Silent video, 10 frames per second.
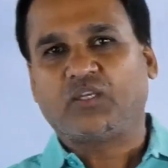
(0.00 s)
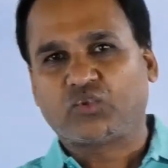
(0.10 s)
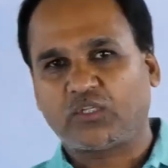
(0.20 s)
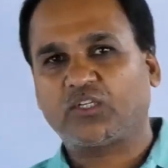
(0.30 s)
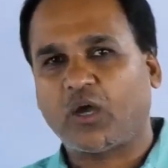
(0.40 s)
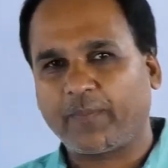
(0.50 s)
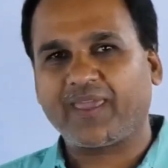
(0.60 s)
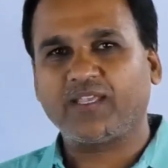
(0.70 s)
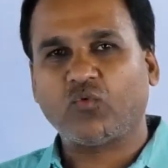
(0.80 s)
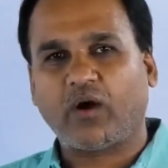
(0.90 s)
So the
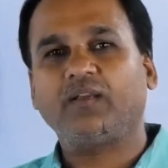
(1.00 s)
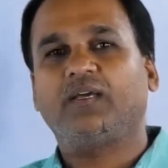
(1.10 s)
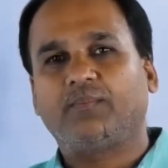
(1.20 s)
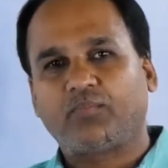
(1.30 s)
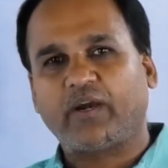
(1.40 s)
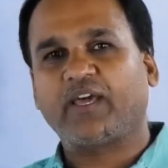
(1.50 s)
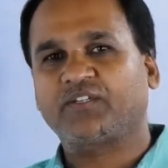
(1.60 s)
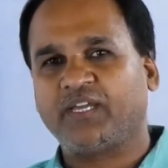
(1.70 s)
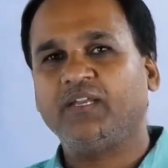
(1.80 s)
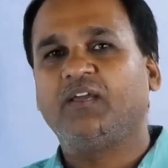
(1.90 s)
topic is what?
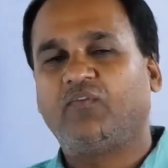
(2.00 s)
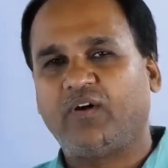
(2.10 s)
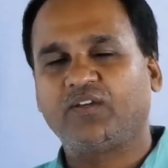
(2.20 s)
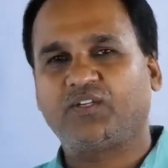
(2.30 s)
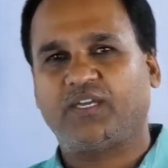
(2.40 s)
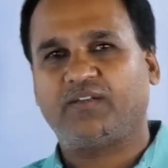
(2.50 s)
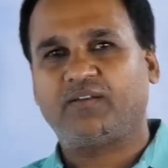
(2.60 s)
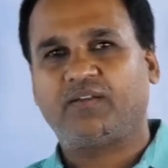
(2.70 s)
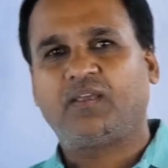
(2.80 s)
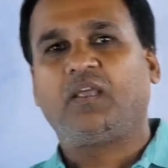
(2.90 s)
Production function.
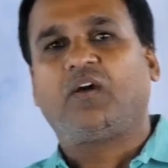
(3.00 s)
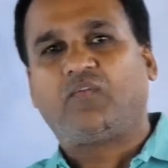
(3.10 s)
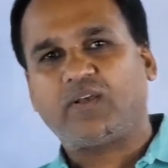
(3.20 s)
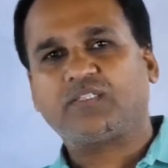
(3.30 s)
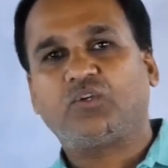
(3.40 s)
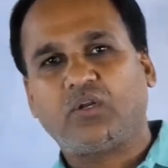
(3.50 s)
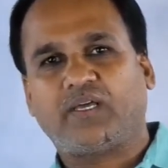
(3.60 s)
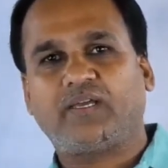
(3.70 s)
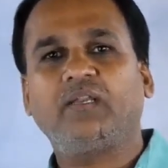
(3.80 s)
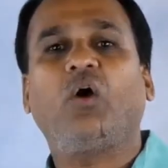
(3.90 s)
First you
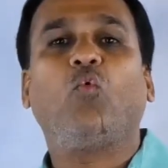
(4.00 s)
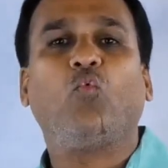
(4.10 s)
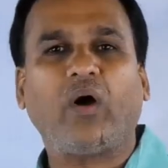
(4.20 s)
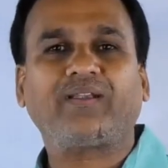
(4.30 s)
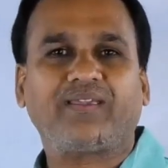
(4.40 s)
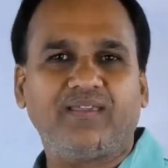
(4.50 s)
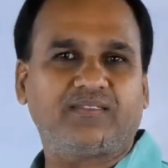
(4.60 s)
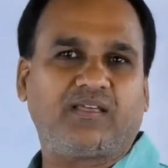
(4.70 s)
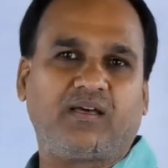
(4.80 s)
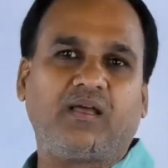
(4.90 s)
learn what
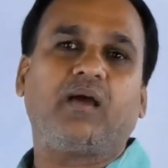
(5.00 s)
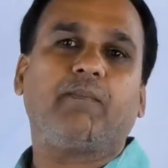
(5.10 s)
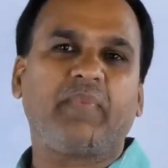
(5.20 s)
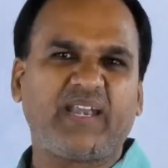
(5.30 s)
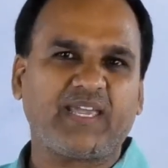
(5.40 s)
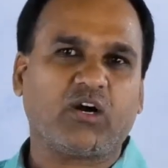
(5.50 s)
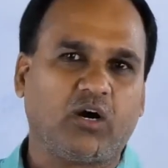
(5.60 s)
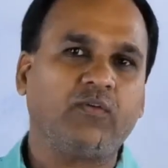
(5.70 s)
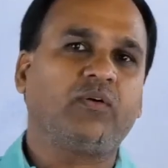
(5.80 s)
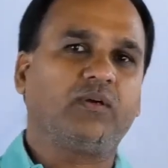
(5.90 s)
is the meaning
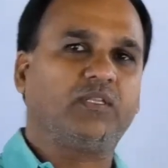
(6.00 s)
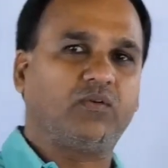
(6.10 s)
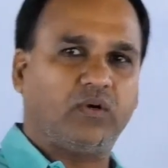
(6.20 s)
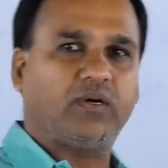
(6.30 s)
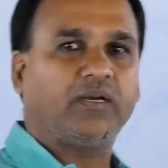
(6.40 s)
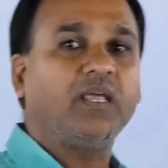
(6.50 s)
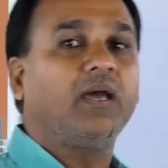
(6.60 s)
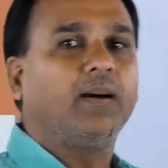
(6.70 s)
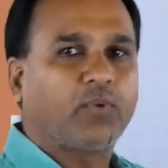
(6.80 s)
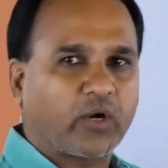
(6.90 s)
of the word
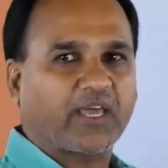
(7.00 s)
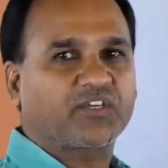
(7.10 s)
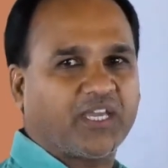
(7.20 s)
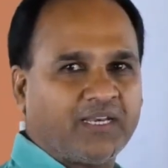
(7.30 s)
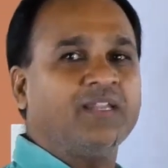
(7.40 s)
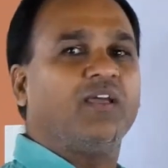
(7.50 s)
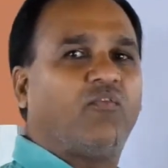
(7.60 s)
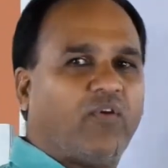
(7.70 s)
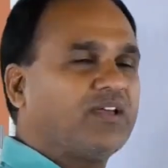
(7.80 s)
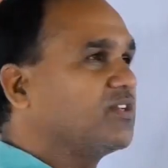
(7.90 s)
production
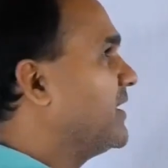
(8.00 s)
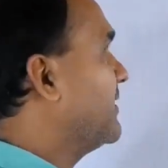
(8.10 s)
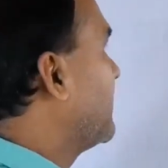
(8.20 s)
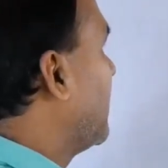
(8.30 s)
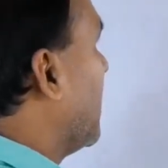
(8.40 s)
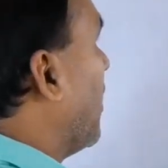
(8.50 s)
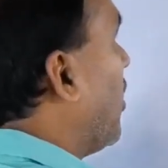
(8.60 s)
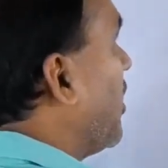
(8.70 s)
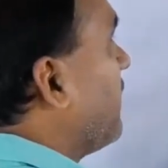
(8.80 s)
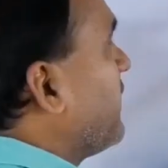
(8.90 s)
function.
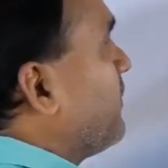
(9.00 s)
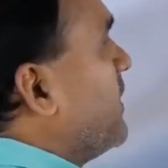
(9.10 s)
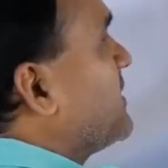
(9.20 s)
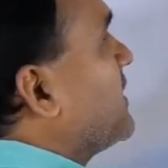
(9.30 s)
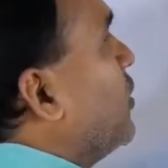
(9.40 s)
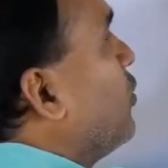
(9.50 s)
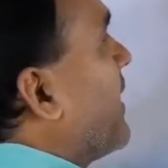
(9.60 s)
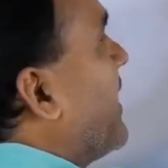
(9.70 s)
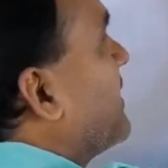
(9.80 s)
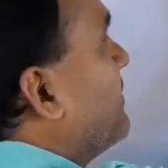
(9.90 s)
All of you please look
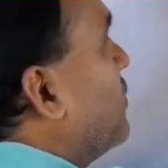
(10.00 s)
at the